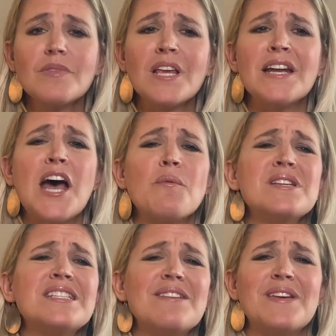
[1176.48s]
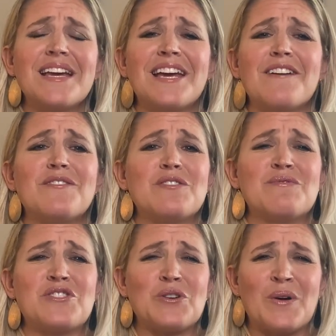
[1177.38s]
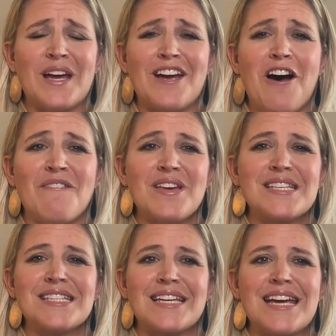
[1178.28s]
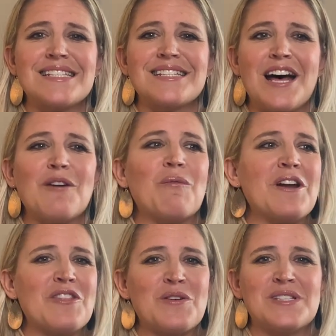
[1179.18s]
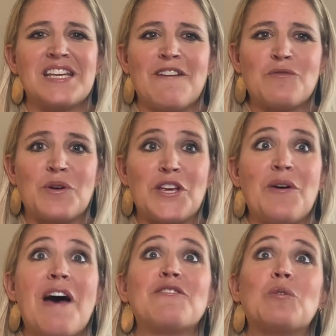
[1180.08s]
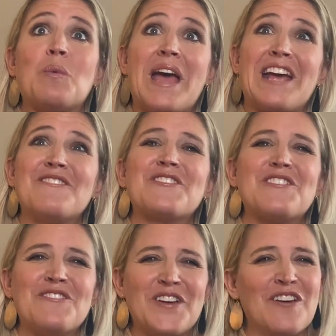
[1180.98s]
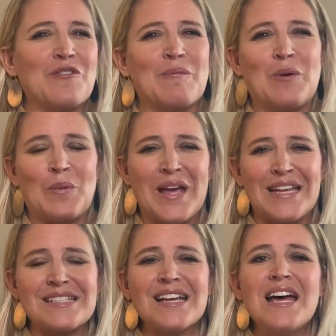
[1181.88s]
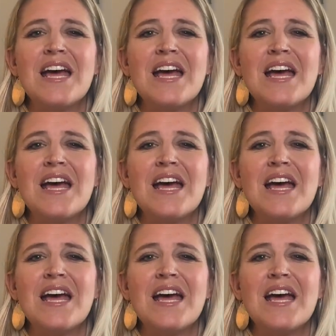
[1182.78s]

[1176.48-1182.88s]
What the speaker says: Now, receiving a gift of joy, obviously, it's not one of those gifts where you have to wait for the favorable winds.